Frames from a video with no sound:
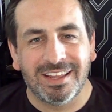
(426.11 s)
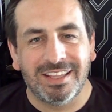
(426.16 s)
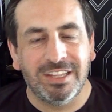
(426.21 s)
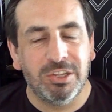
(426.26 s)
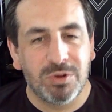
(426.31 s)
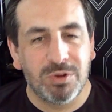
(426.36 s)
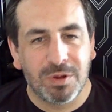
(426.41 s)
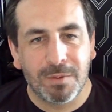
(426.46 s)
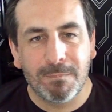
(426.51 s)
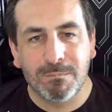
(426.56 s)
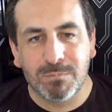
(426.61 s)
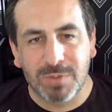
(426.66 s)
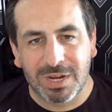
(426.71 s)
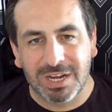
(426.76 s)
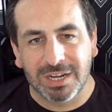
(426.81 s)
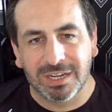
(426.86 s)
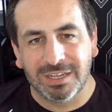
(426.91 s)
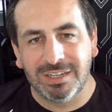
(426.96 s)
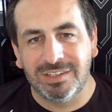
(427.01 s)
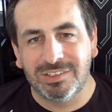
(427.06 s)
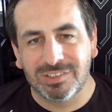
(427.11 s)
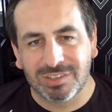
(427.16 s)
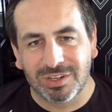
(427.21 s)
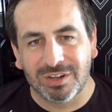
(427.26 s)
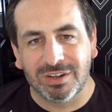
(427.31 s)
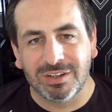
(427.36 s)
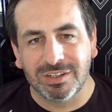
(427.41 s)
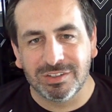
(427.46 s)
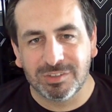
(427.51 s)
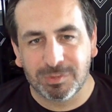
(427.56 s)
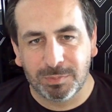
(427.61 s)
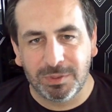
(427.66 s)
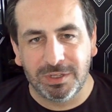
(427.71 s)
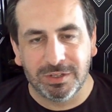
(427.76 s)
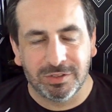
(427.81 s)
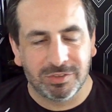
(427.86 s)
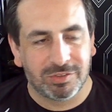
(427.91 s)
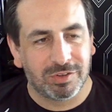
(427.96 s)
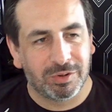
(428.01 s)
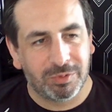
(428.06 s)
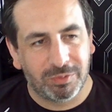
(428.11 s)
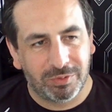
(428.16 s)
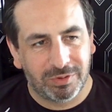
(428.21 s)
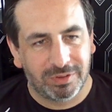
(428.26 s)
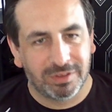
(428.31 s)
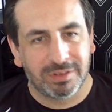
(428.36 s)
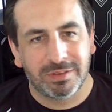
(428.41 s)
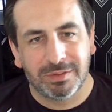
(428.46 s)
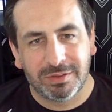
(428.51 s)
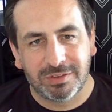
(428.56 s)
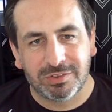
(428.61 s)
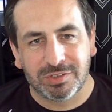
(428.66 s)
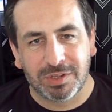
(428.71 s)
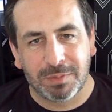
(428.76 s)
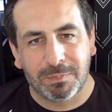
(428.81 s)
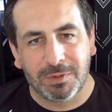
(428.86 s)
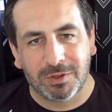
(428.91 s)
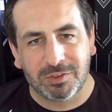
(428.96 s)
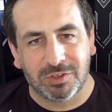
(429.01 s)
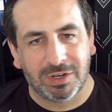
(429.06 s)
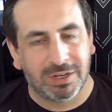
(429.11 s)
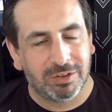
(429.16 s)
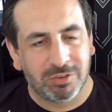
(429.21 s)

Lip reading: you can buy SCART splitters. So you see a picture